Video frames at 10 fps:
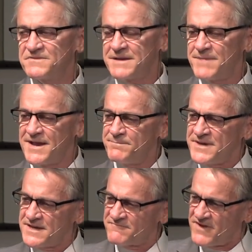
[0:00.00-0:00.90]
They may
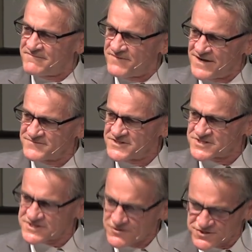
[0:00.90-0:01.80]
be involved in
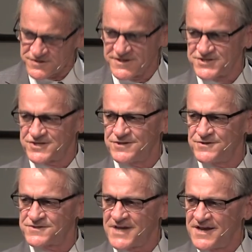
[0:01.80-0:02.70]
social
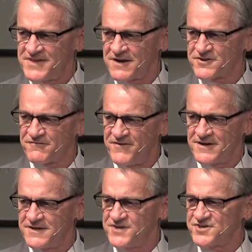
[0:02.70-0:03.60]
issues. They, their
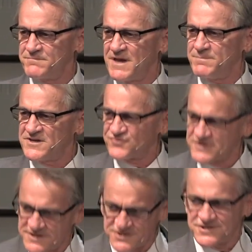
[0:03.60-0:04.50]
foundation may be
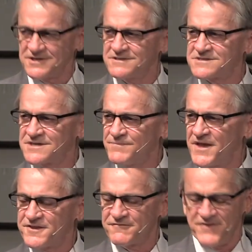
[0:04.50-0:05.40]
traditions.
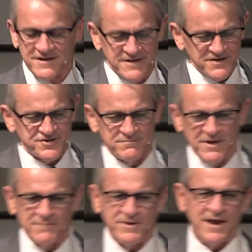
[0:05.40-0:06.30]
Their foundation
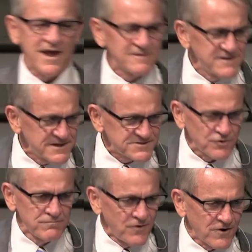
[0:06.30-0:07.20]
may be ethics
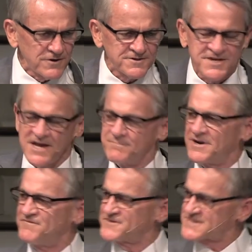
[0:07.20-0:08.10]
or morals. But
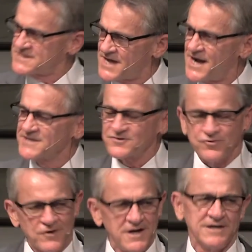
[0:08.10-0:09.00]
if it's not
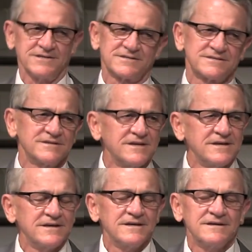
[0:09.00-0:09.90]
Christ,
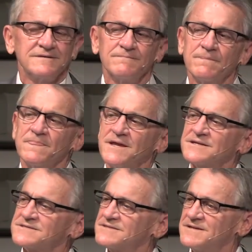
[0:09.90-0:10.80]

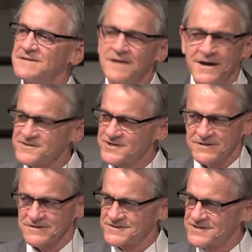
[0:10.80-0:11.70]
it's not a
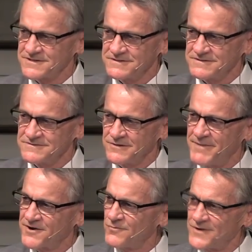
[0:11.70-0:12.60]
church, no
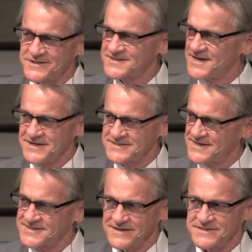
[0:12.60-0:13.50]
matter what the sign
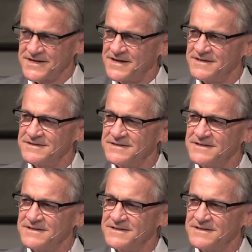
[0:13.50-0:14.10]
says outside.